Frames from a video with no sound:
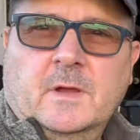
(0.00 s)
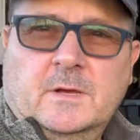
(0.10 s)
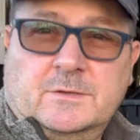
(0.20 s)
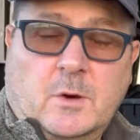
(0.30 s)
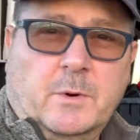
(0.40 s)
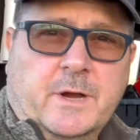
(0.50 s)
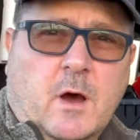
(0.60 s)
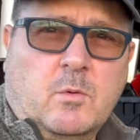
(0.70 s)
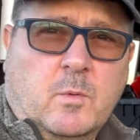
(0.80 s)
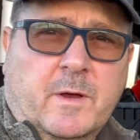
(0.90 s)
So we
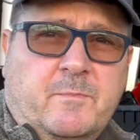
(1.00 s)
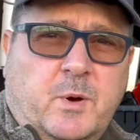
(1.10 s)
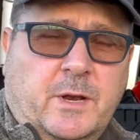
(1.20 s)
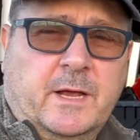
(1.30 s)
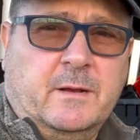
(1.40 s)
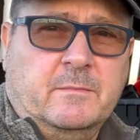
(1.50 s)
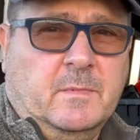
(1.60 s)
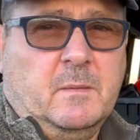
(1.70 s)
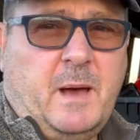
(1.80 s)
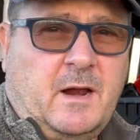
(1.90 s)
know when we put
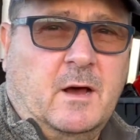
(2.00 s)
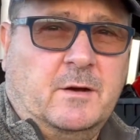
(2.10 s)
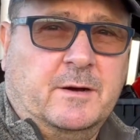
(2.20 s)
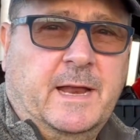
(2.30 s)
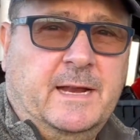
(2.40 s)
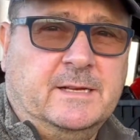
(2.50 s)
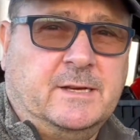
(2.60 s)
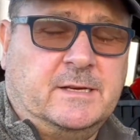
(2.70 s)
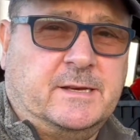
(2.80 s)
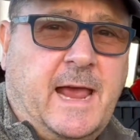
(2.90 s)
in about
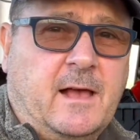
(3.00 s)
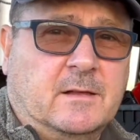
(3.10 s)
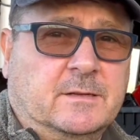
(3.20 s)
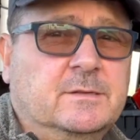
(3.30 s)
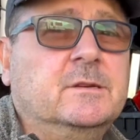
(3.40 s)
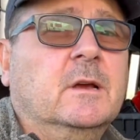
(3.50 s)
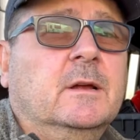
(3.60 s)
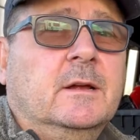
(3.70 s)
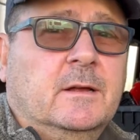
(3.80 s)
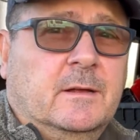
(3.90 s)
186 gallons,
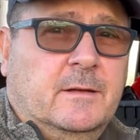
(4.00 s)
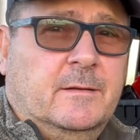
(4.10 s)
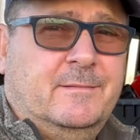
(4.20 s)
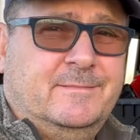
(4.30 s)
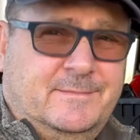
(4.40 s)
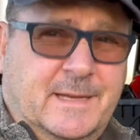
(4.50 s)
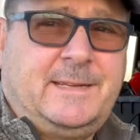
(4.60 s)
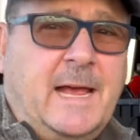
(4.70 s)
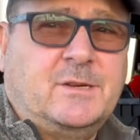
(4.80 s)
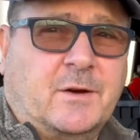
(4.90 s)
the
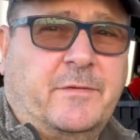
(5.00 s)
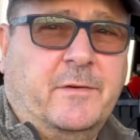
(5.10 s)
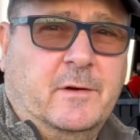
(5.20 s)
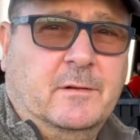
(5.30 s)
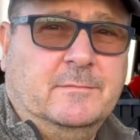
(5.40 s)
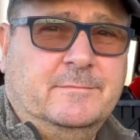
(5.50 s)
tanks are full.